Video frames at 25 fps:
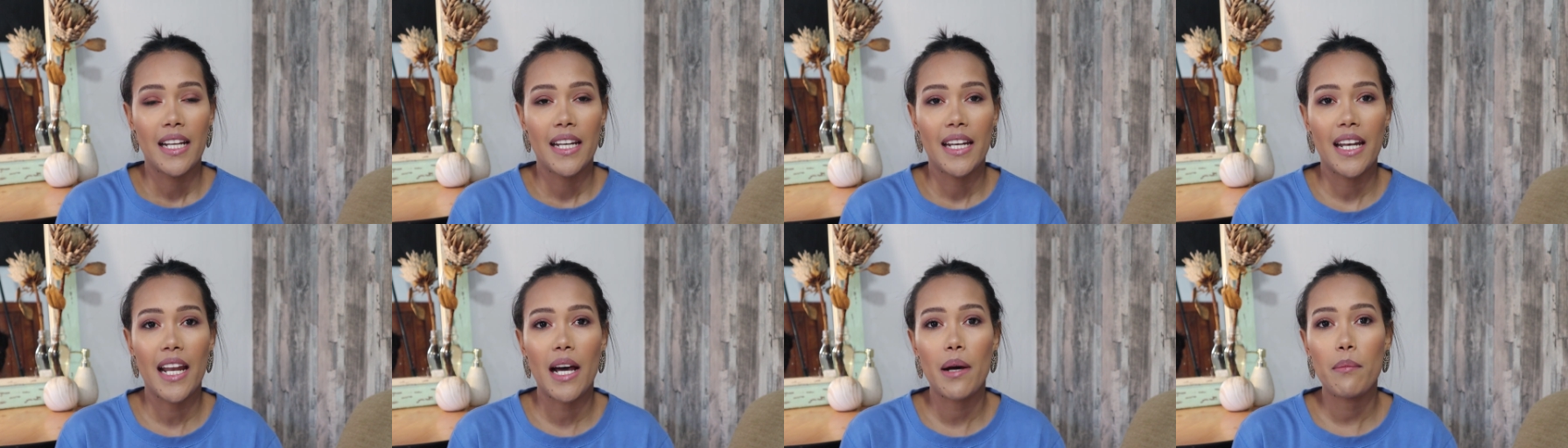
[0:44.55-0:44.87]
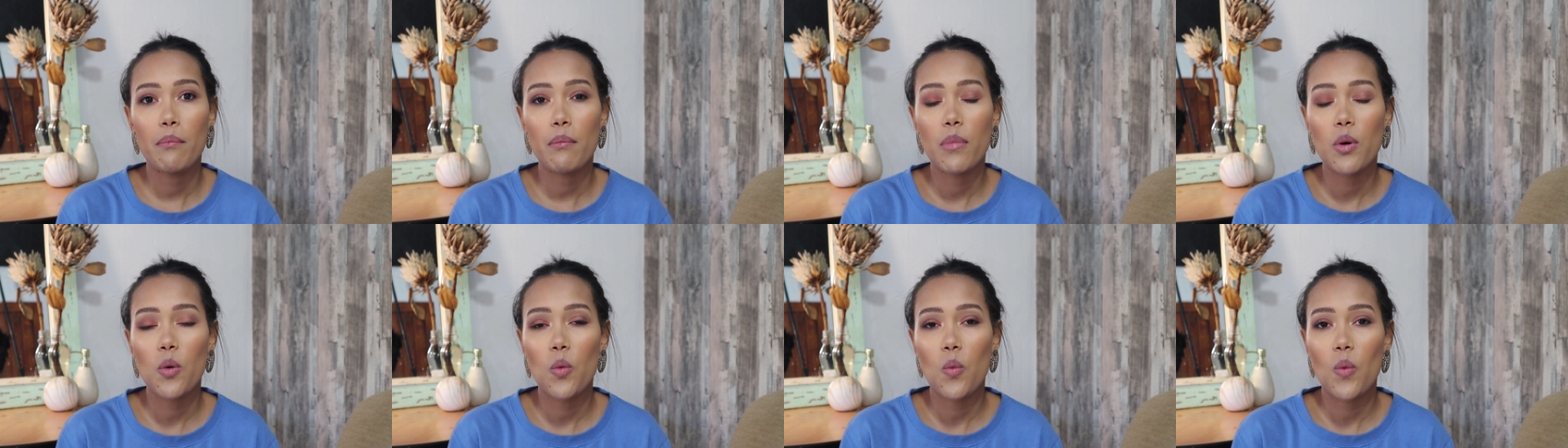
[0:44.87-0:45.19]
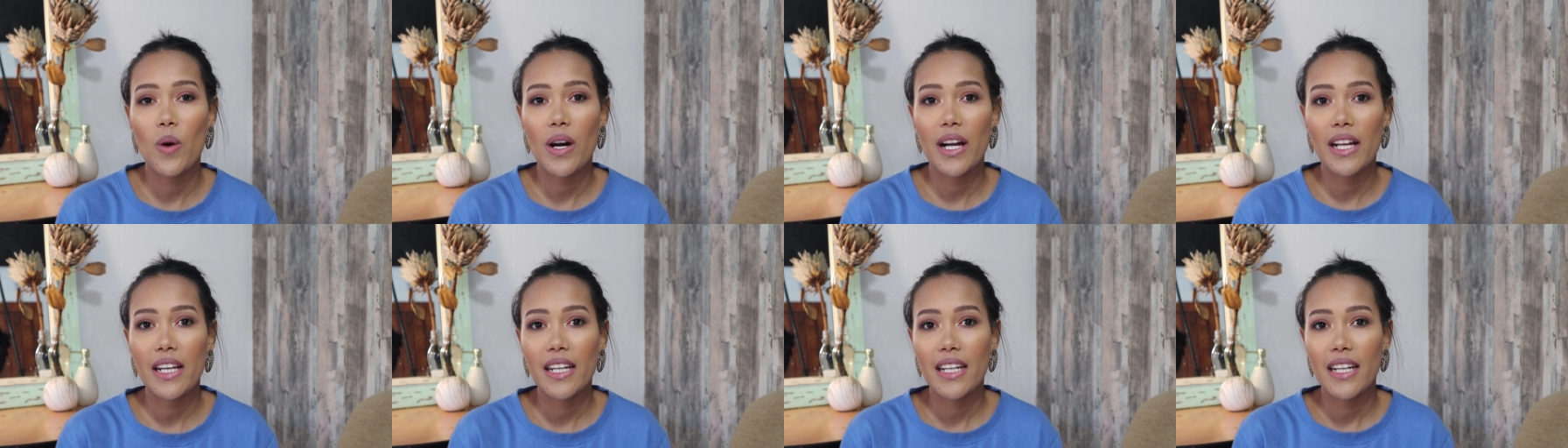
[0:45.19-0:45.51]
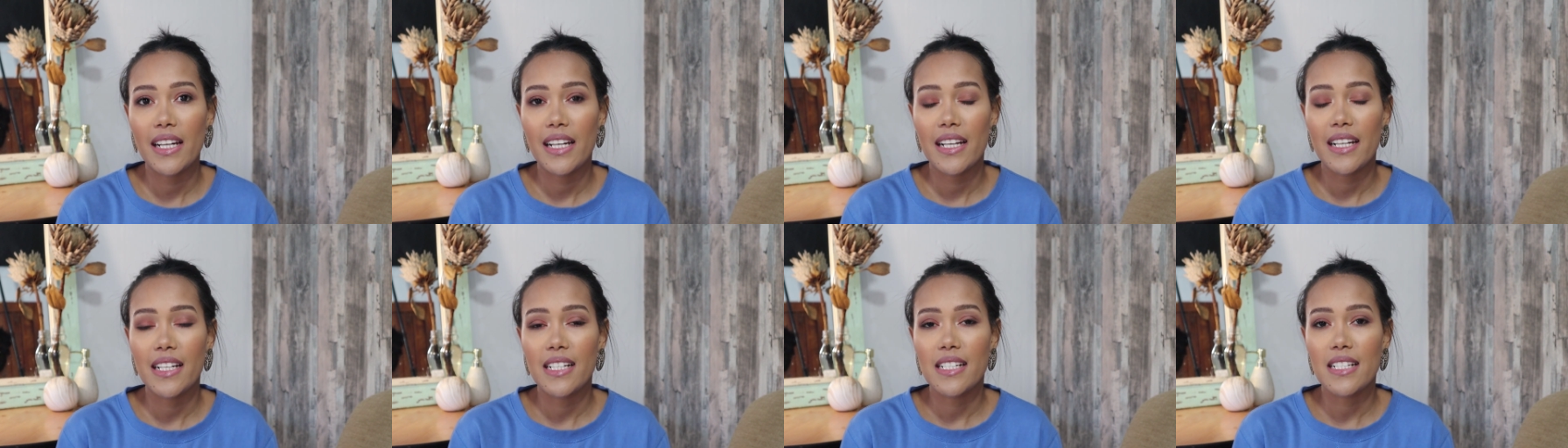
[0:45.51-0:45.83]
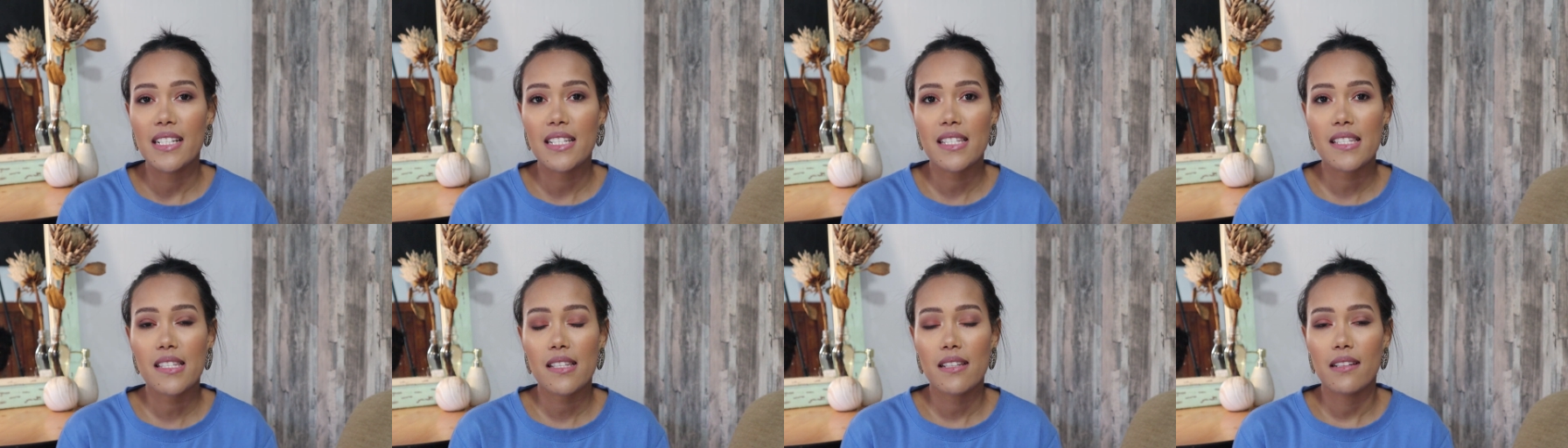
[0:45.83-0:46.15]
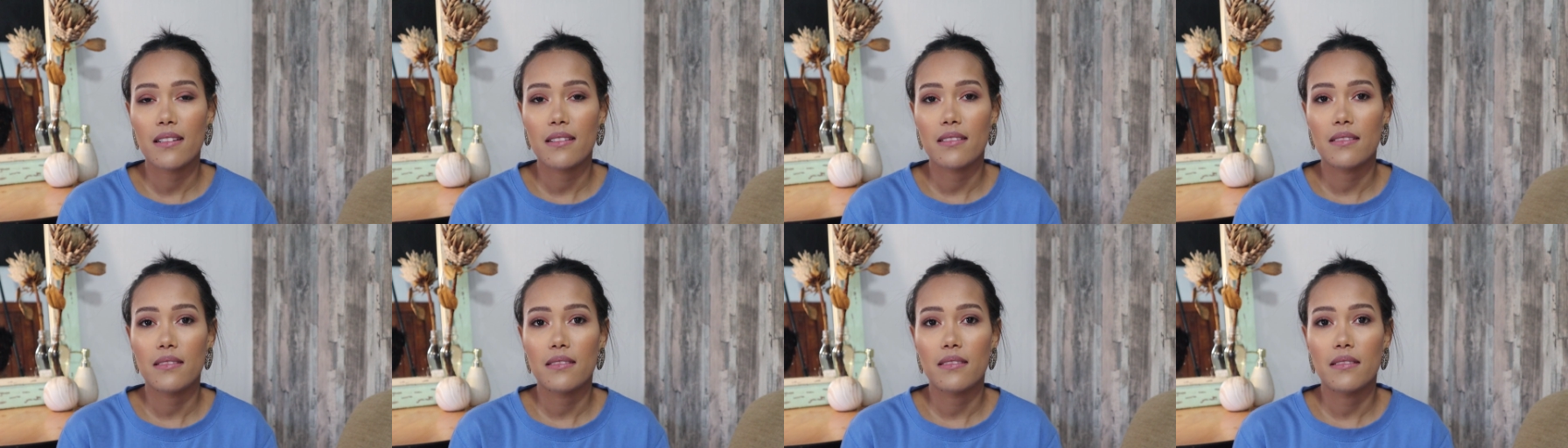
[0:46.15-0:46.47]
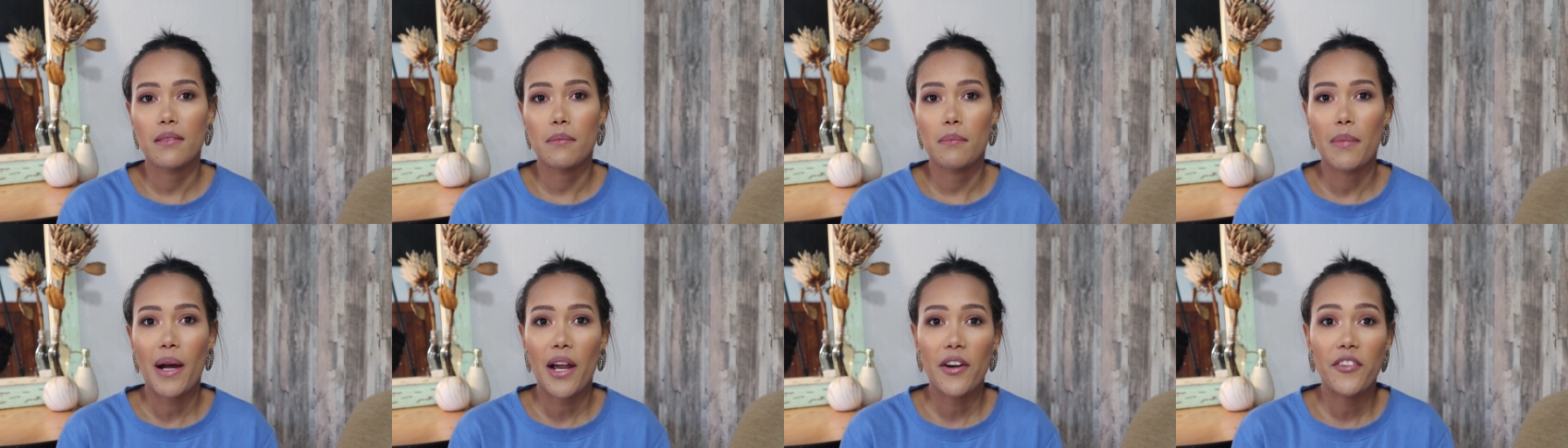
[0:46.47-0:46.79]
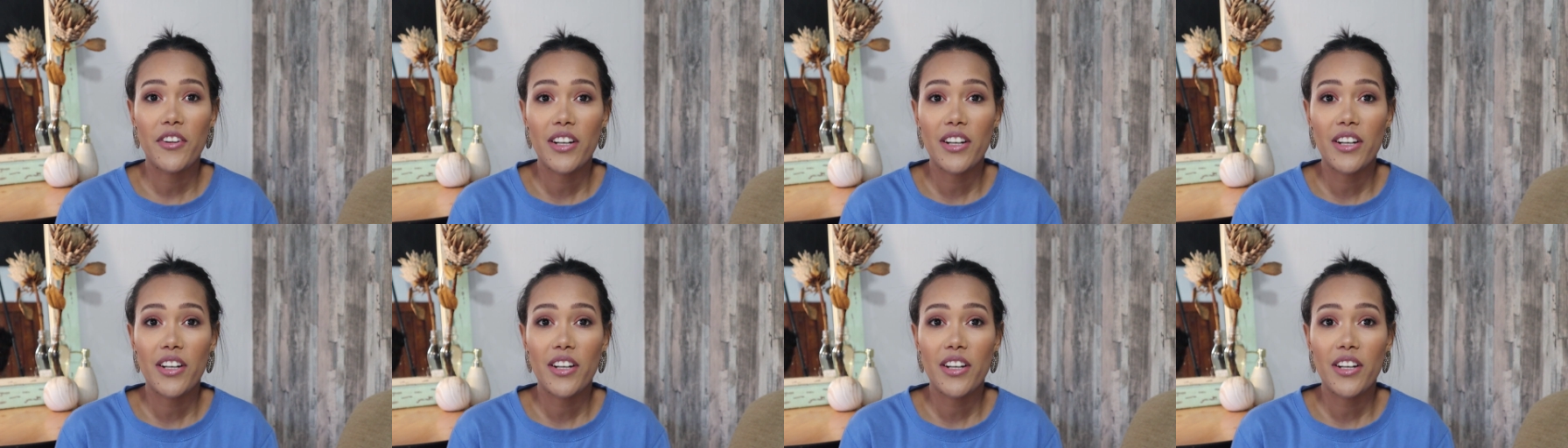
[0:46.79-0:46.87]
Number 1 is my